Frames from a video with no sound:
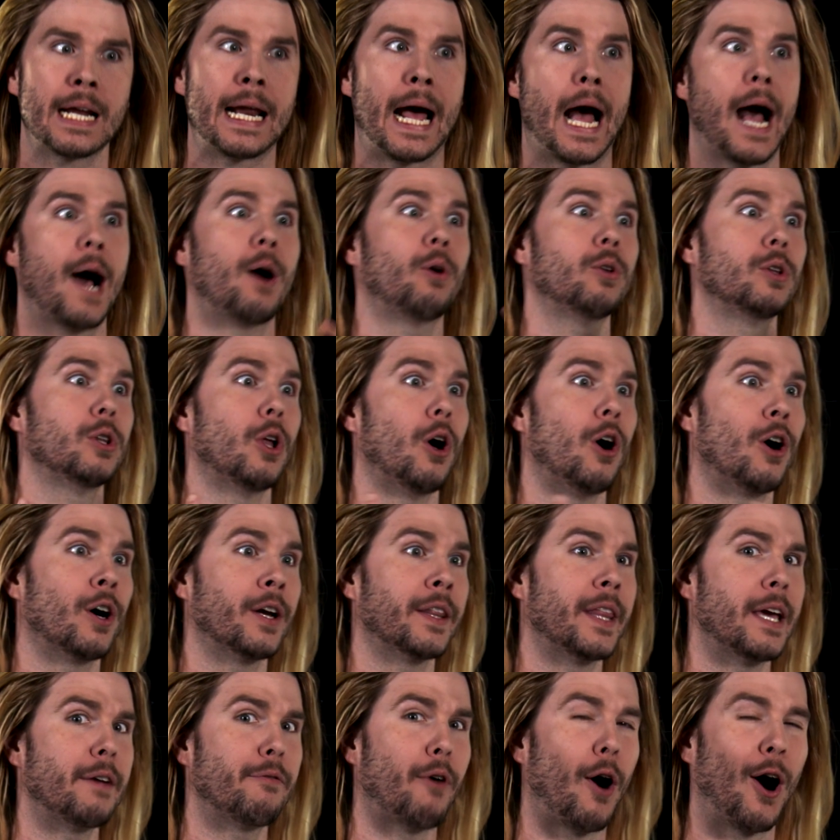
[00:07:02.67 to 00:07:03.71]
on how
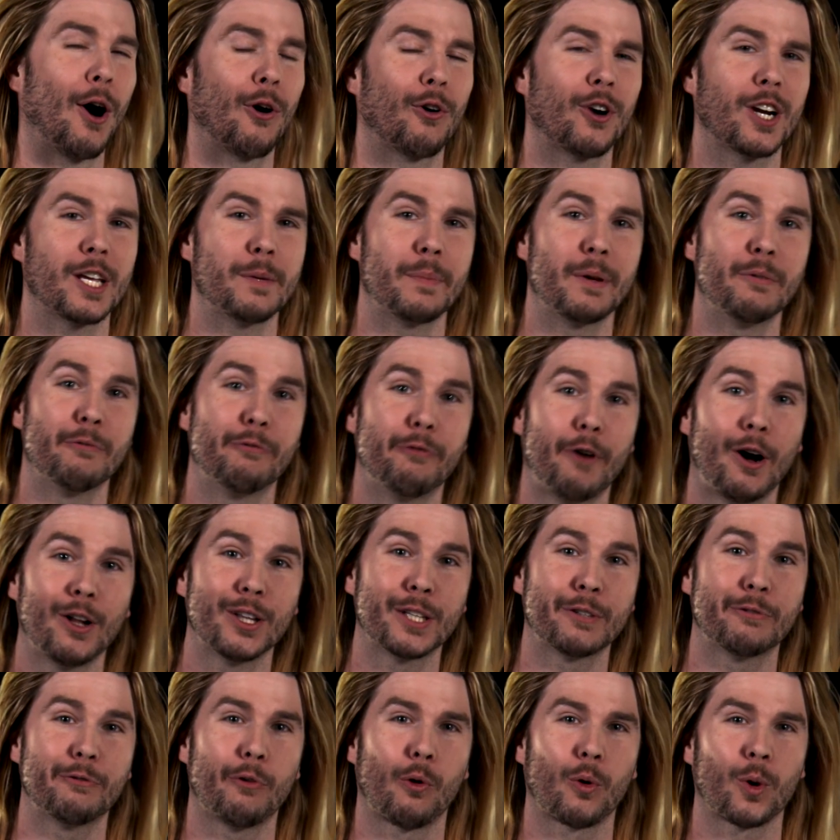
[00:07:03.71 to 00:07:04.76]
long they've already been
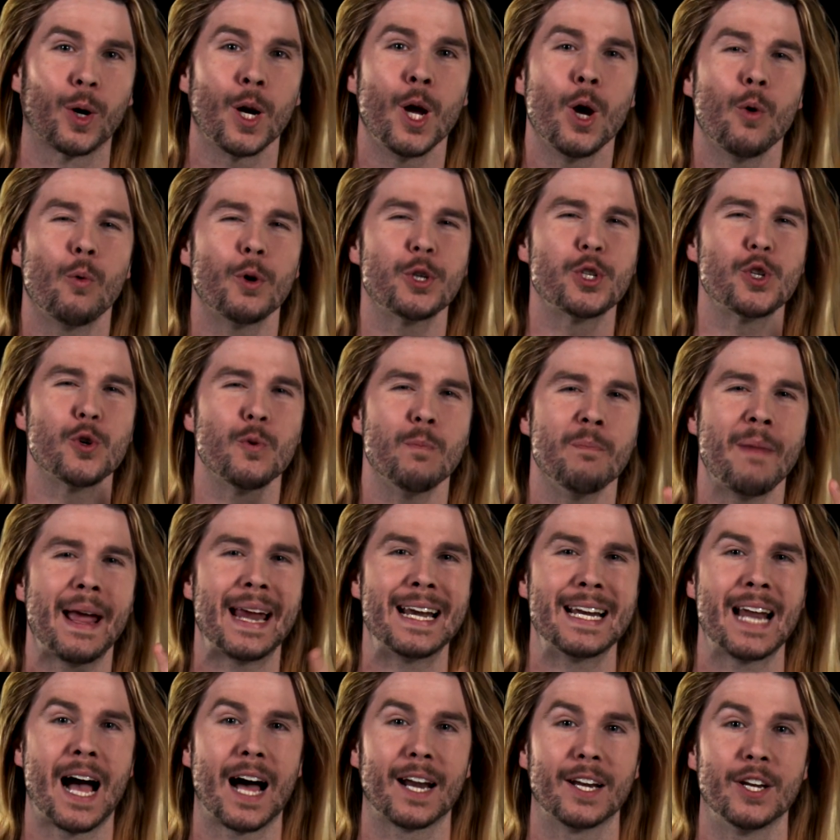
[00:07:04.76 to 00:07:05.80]
falling for, which you may
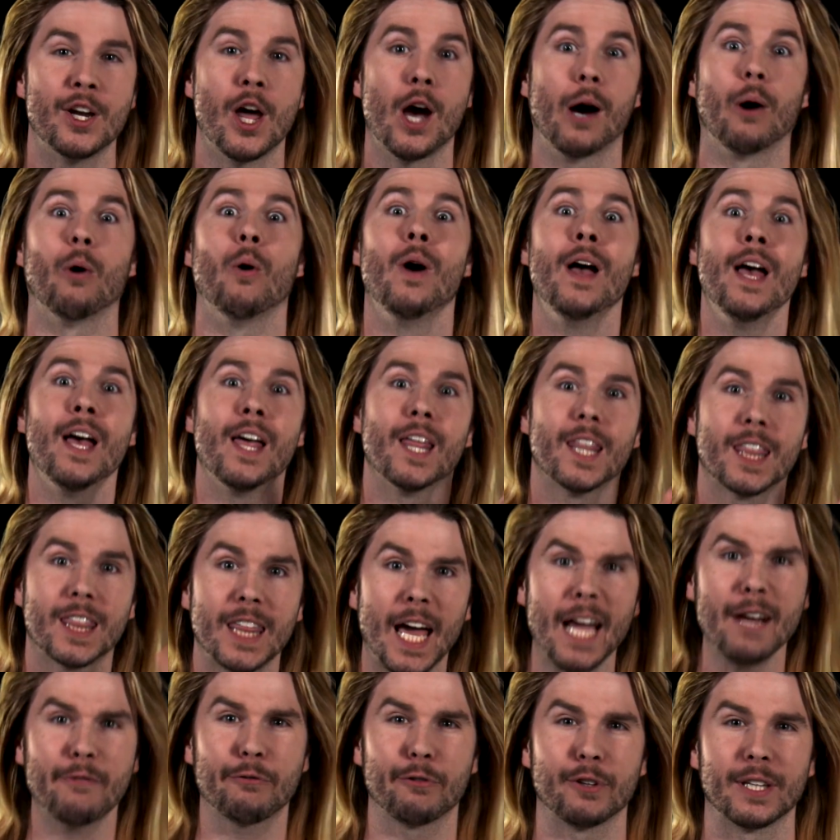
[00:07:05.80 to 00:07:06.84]
not know.
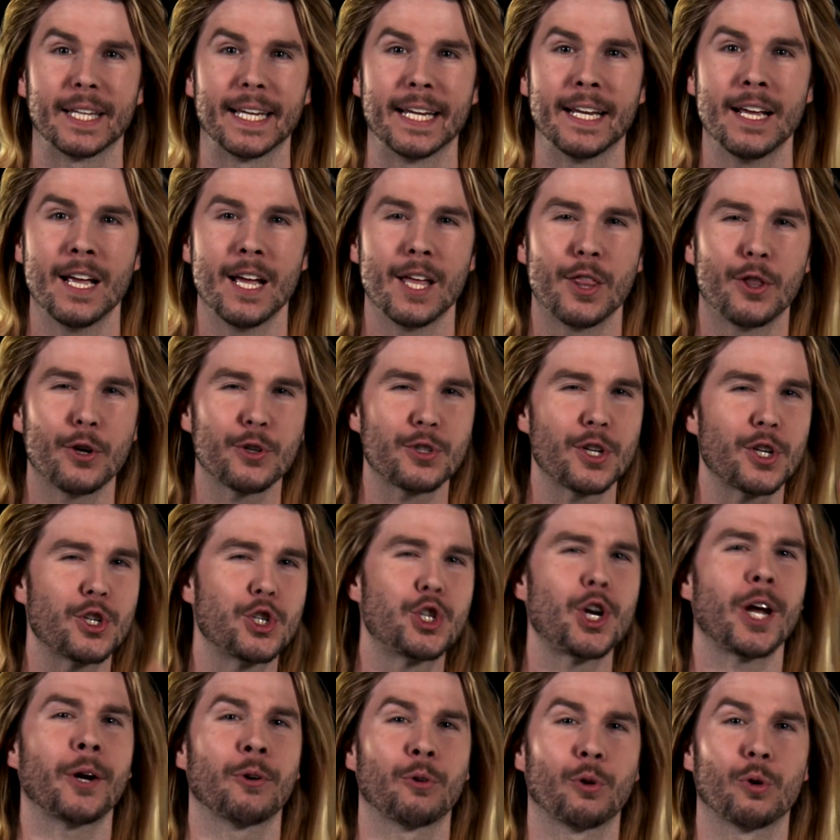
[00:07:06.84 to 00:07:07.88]
Thankfully, there's a
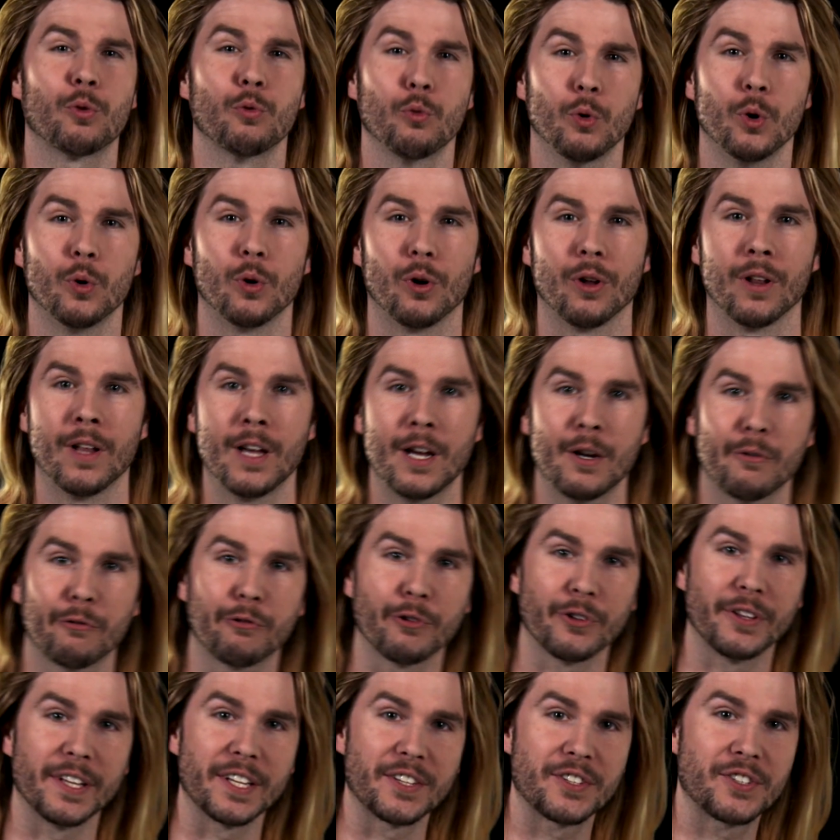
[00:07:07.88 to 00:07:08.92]
general rule
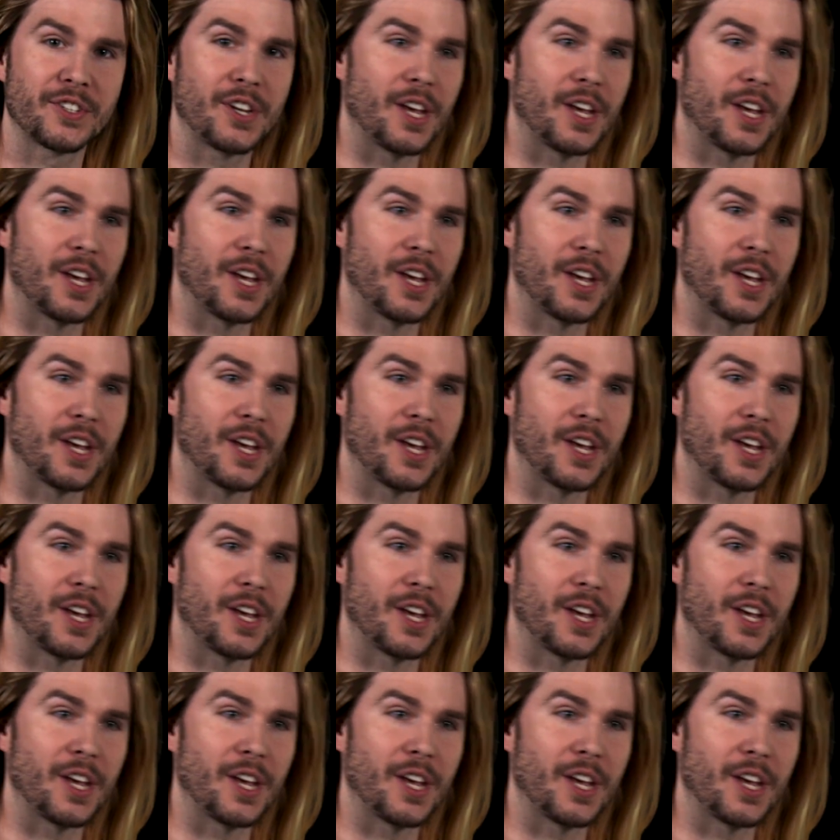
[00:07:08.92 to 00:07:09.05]
for this